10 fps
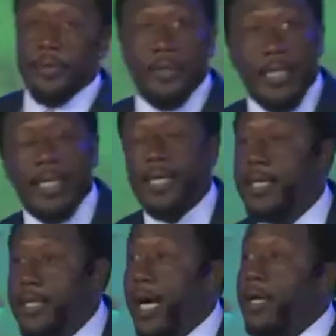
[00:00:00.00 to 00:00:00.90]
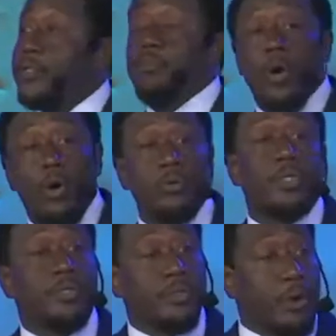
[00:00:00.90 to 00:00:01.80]
Yeah, y'all smoke,
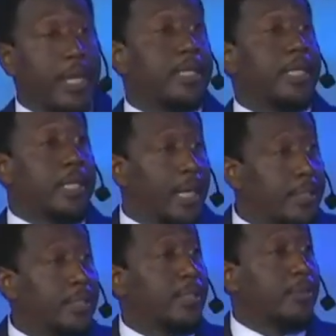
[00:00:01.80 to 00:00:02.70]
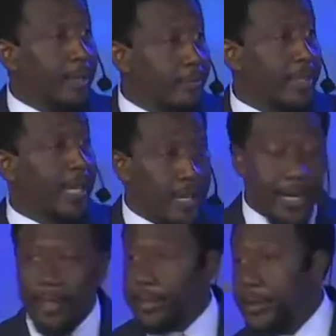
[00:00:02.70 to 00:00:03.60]
you drink, you cuss, you do everything
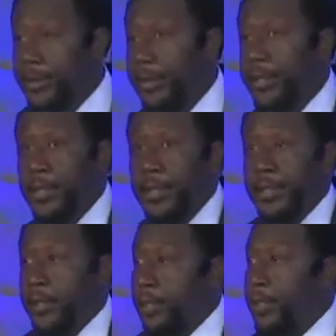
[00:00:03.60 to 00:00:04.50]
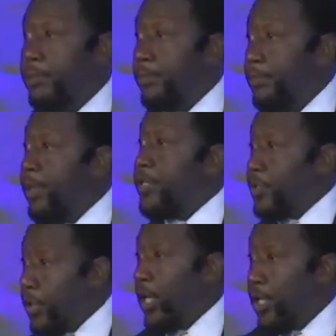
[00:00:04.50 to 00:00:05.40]
else. But
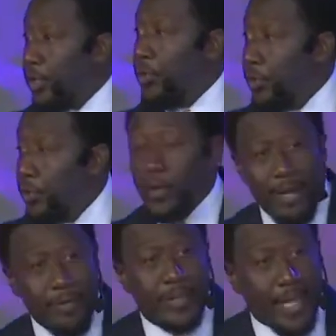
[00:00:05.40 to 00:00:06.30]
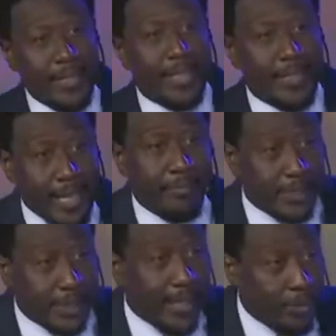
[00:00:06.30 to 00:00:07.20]
you doing everything the
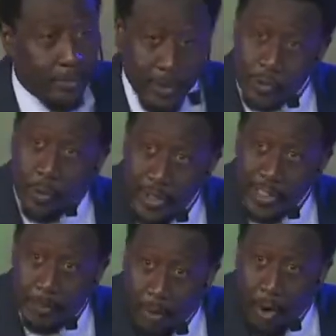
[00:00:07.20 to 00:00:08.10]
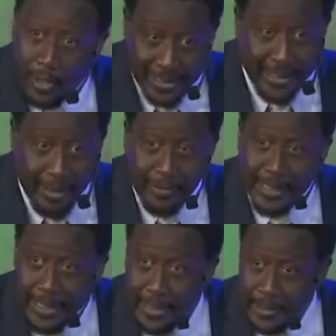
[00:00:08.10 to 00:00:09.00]
devils they do, but you won't eat the pork the devil
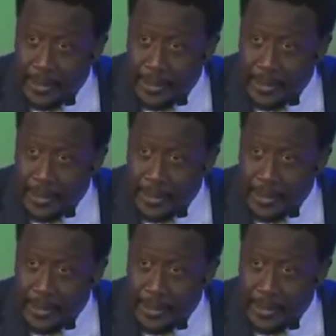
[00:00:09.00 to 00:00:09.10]
in.